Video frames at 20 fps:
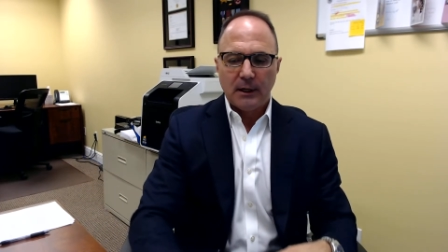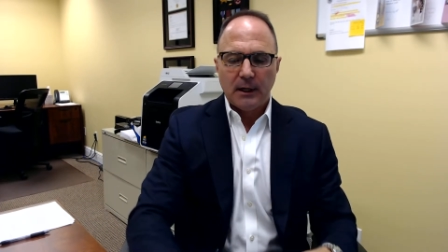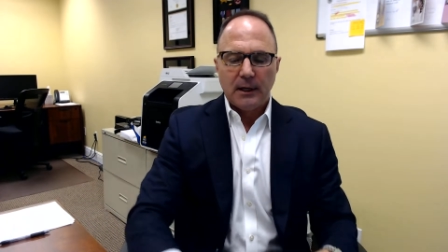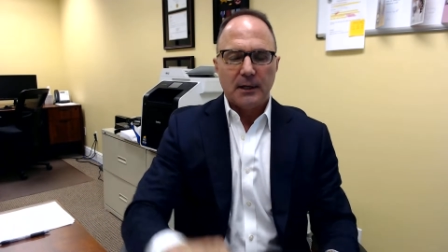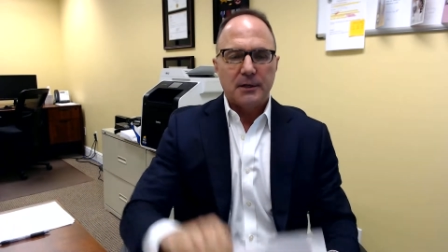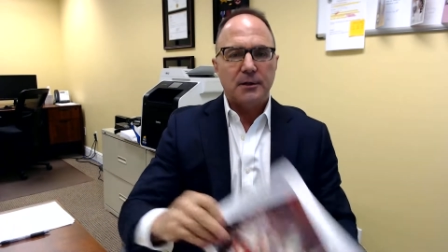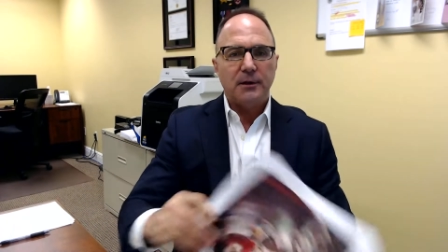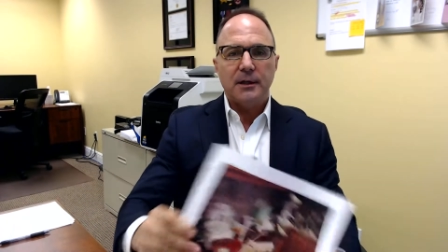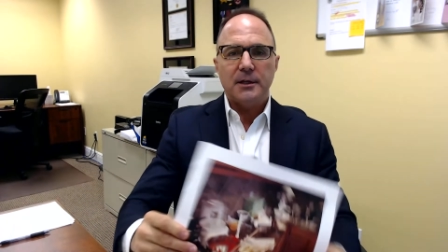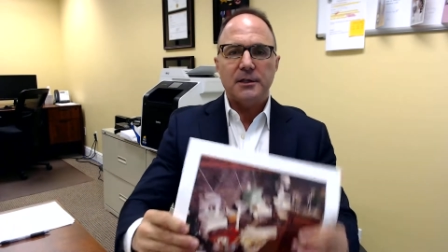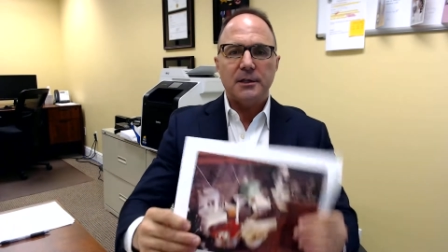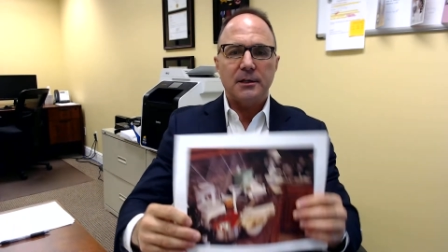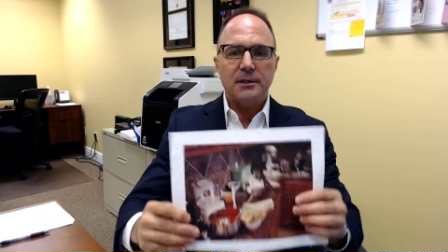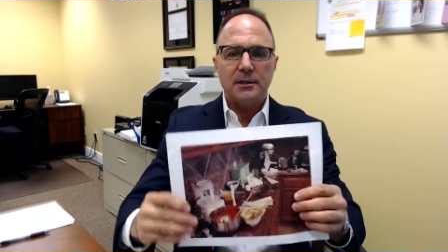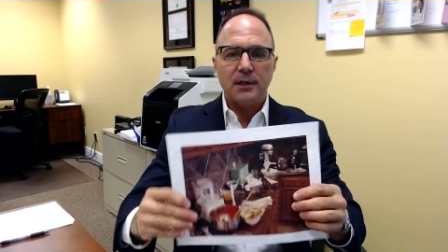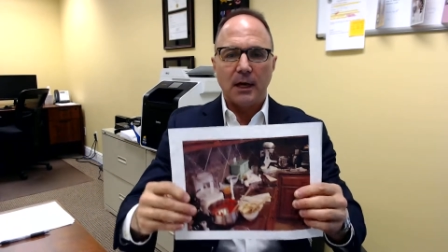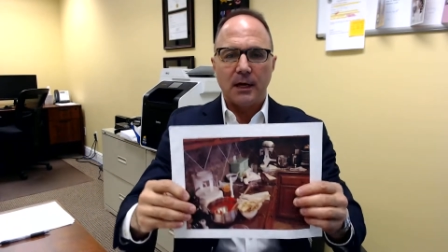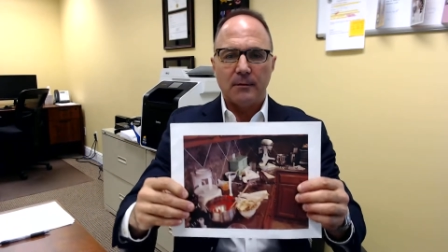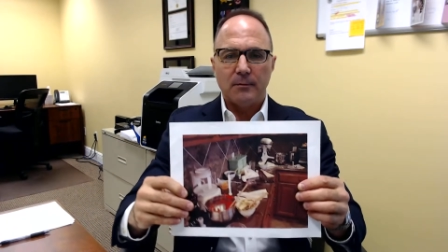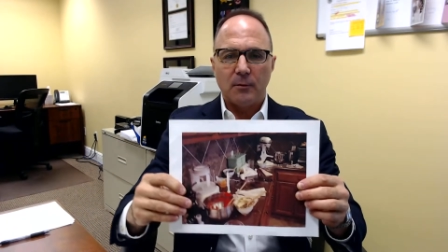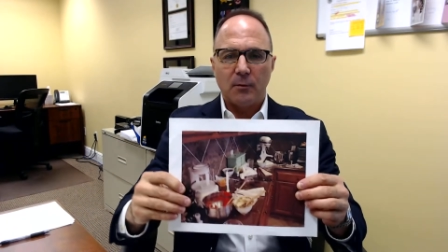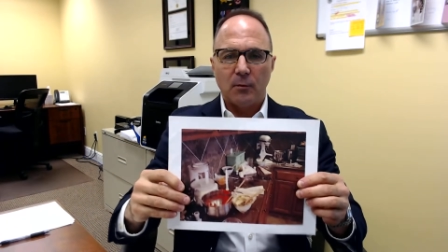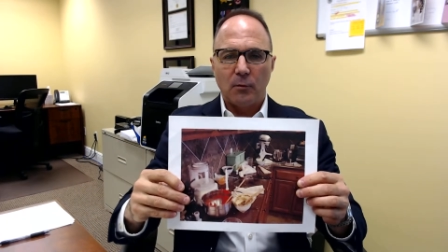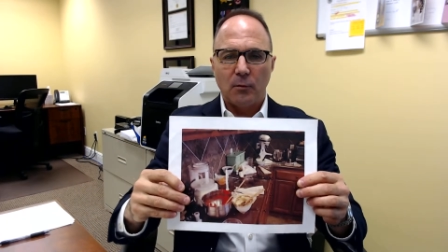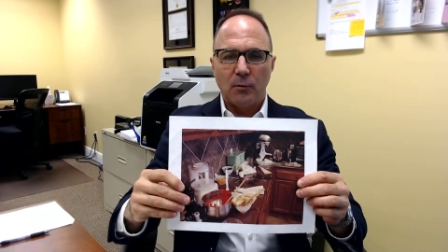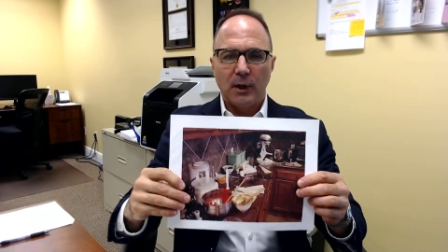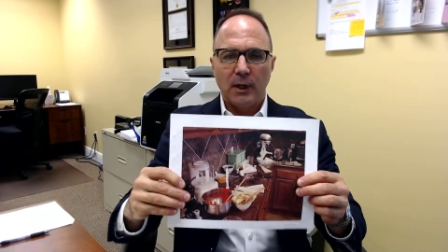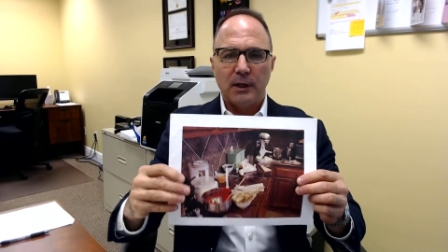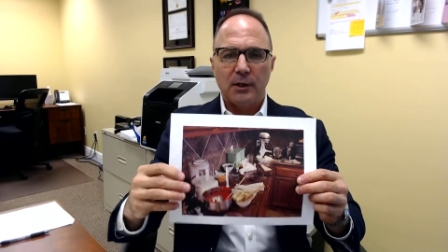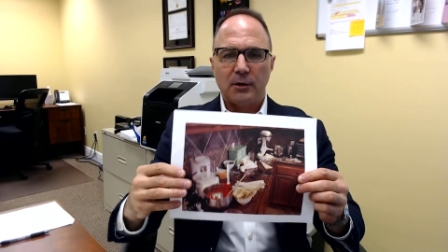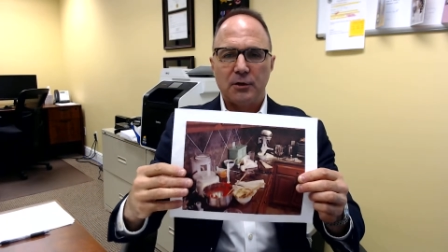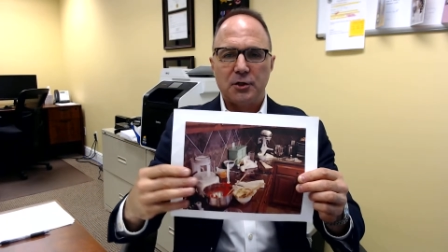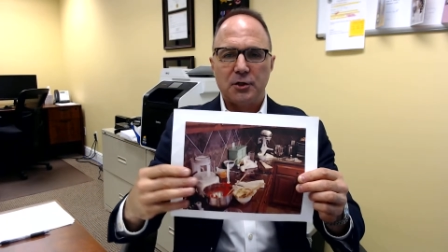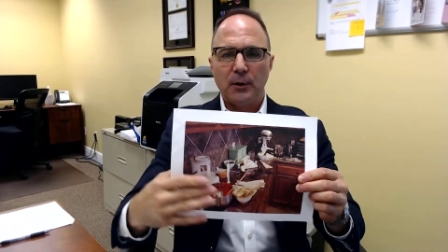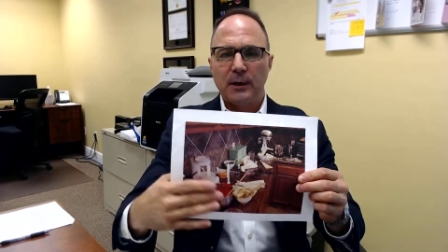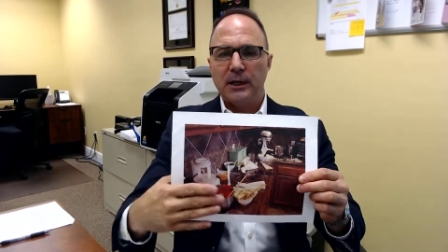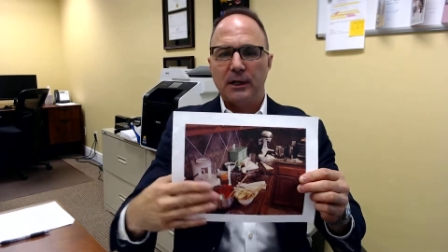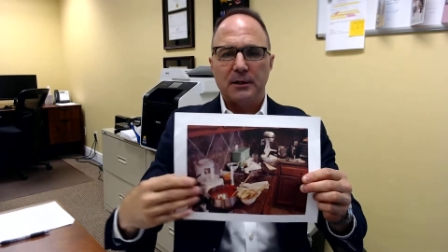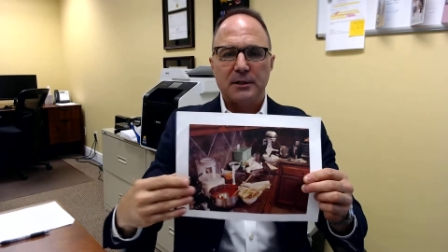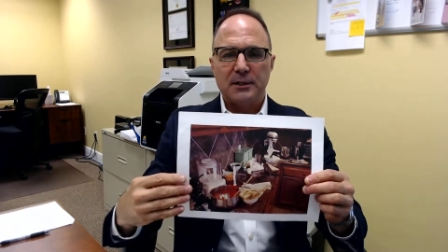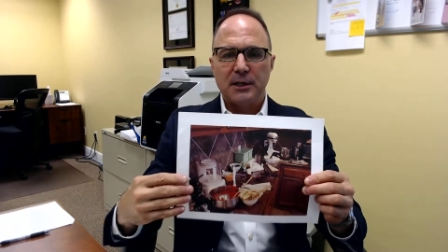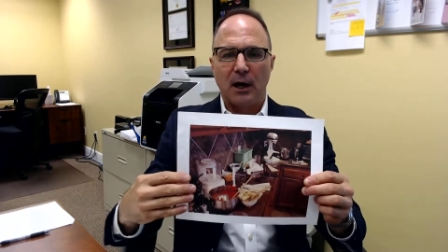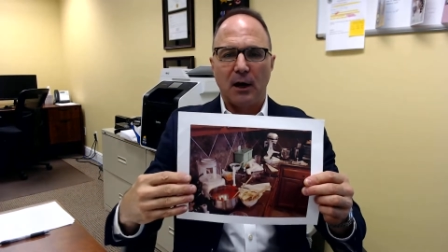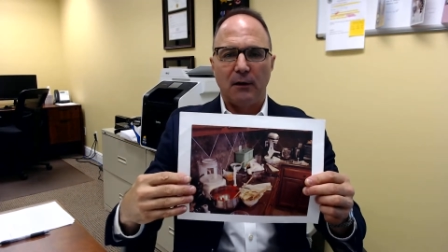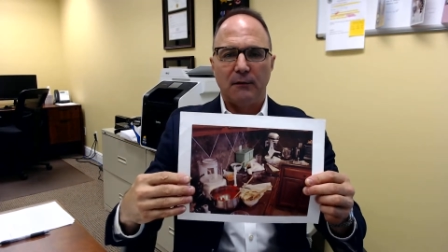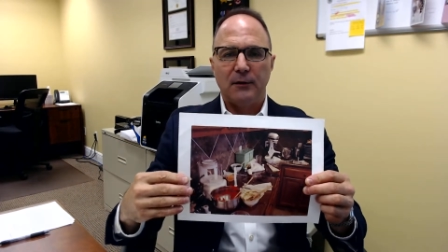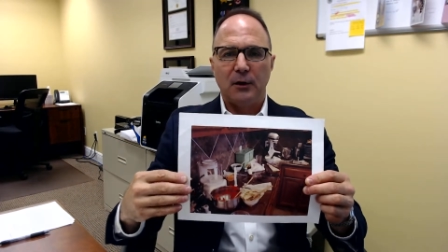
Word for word: So this is uh, really you're doing it yourself.